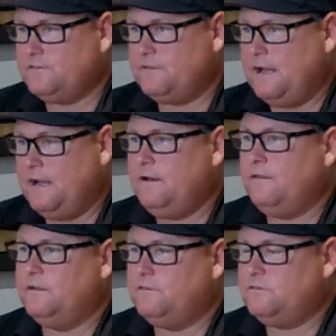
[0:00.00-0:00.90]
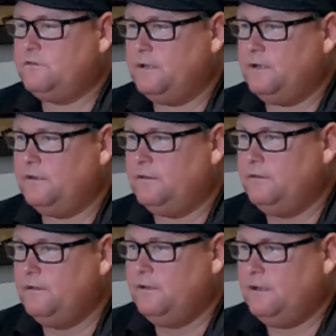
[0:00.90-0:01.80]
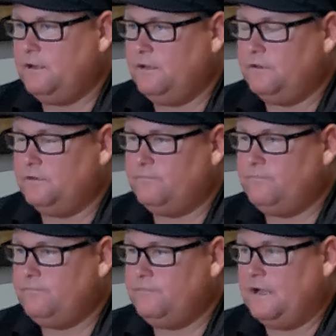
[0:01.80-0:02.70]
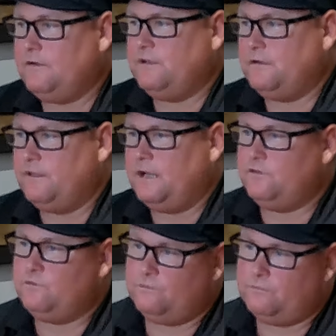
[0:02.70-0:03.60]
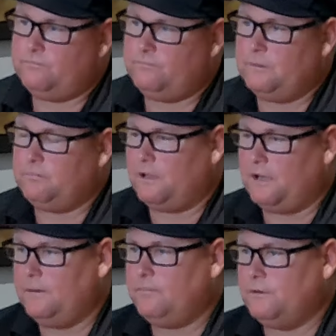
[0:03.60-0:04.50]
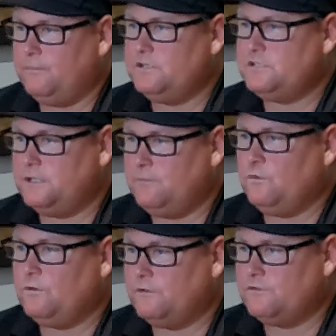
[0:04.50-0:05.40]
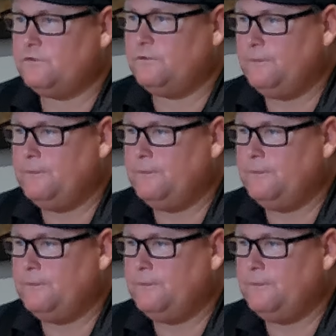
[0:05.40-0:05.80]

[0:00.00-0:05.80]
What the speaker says: gets that, and that's kind of how you have to have that to apply pretty much anymore. So